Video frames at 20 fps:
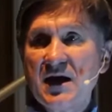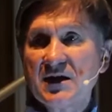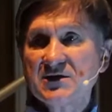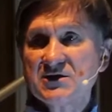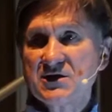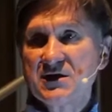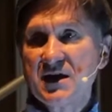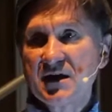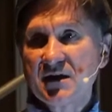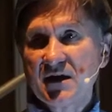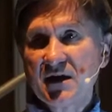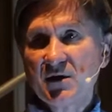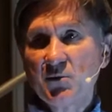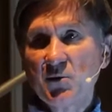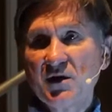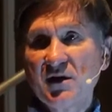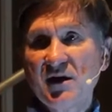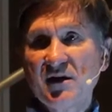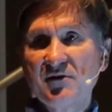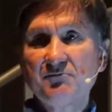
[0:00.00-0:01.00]
last decade,
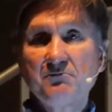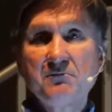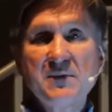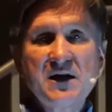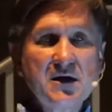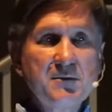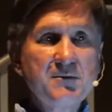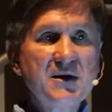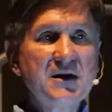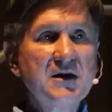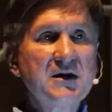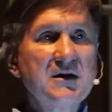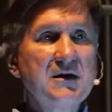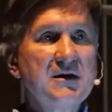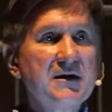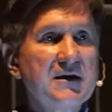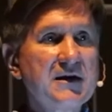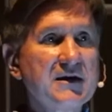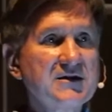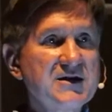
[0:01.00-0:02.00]
we have many,
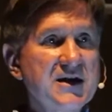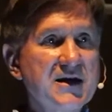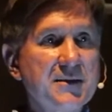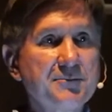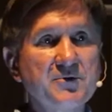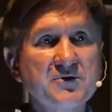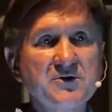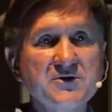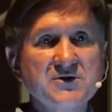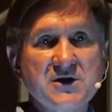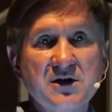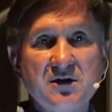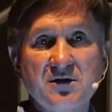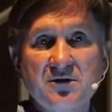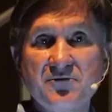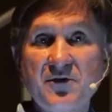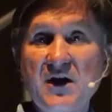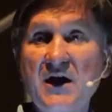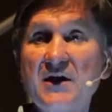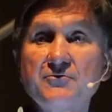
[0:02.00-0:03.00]
many examples
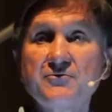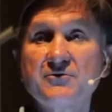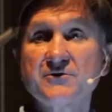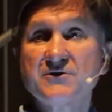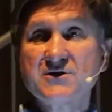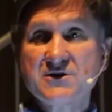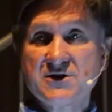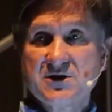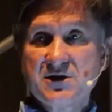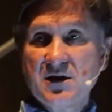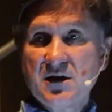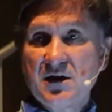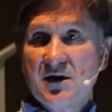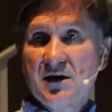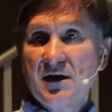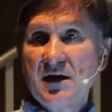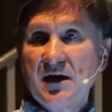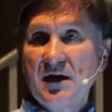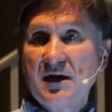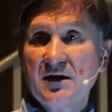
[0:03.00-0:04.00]
of hundreds
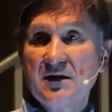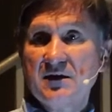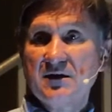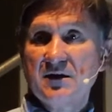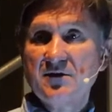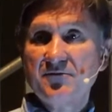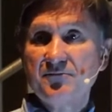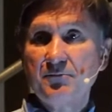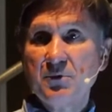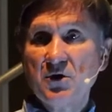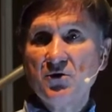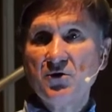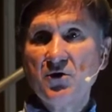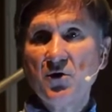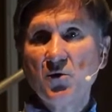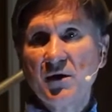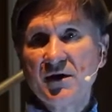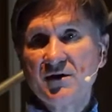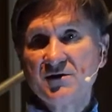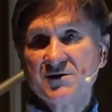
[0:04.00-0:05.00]
uh, of beluga
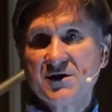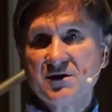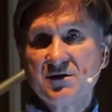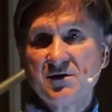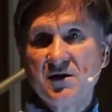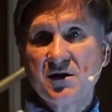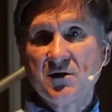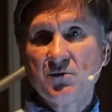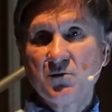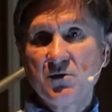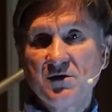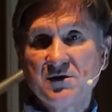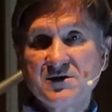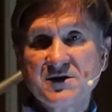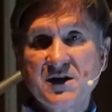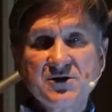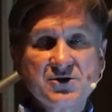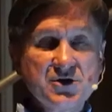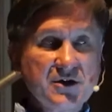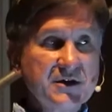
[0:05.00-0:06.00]
whales and narwhal
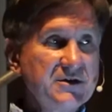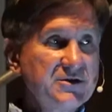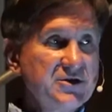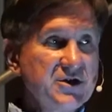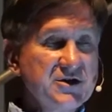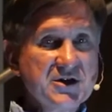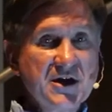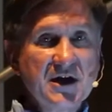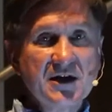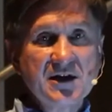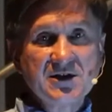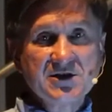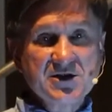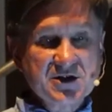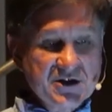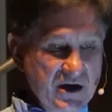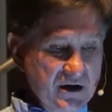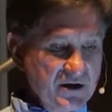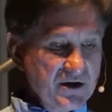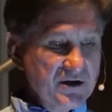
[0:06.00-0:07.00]
essentially just getting
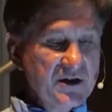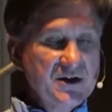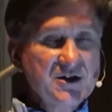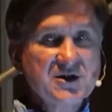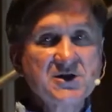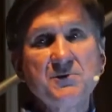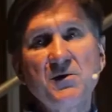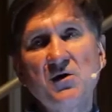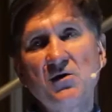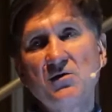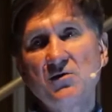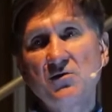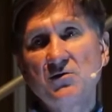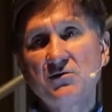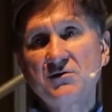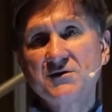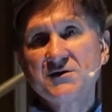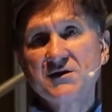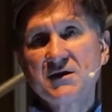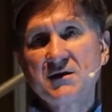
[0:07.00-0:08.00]
stuck in these small
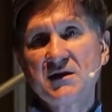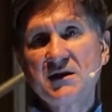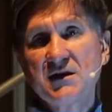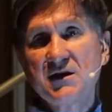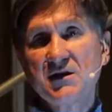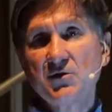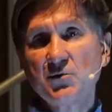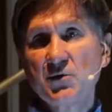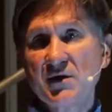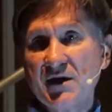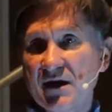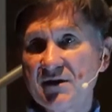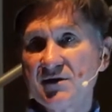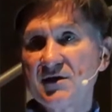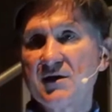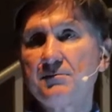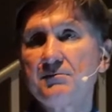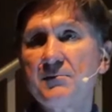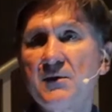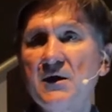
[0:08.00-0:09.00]
holes, and the Inuit end
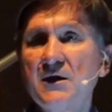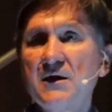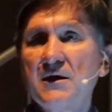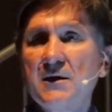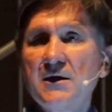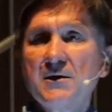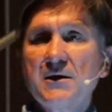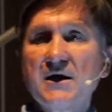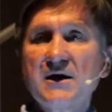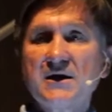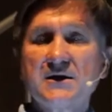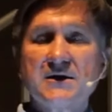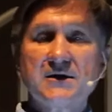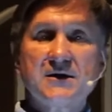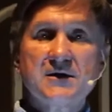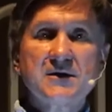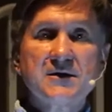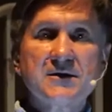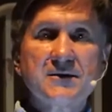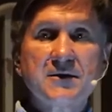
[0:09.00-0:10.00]
up
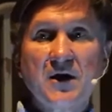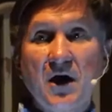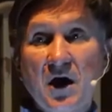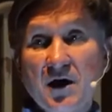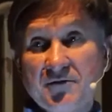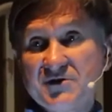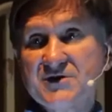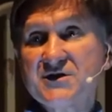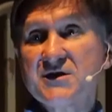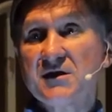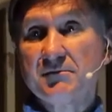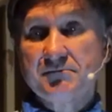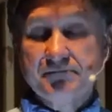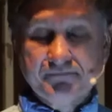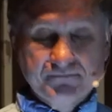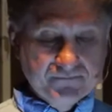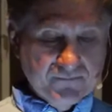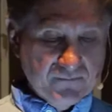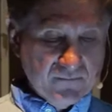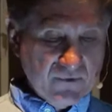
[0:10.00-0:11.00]
uh, harvesting
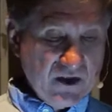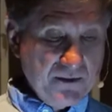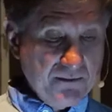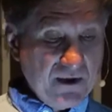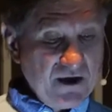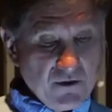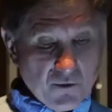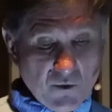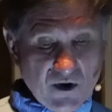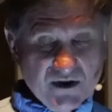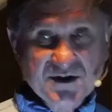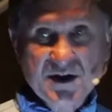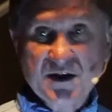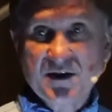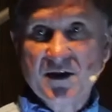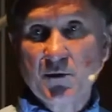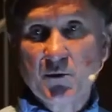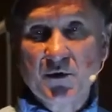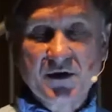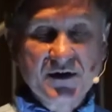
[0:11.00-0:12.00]
them, otherwise,
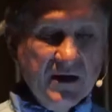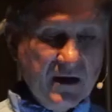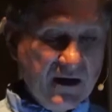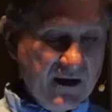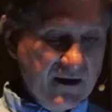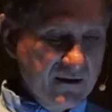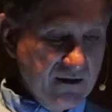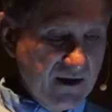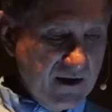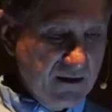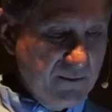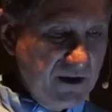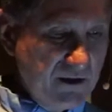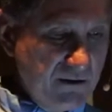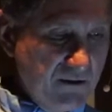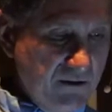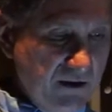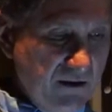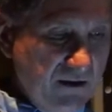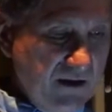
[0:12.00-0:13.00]
that they would die and
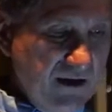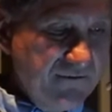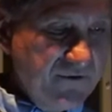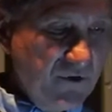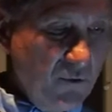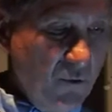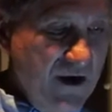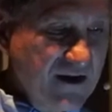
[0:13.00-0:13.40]
be left to